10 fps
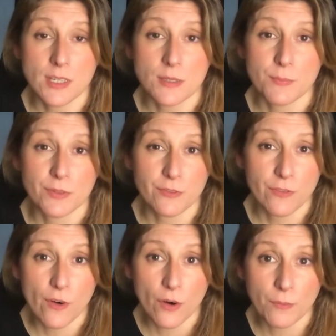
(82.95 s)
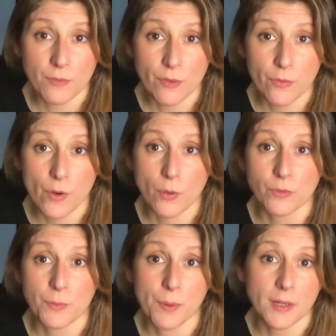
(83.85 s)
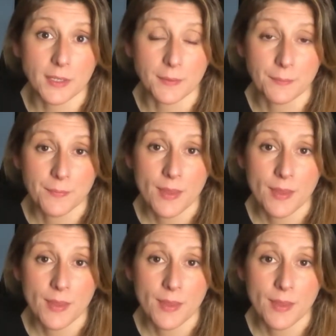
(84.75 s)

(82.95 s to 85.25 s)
is performed throughout the body.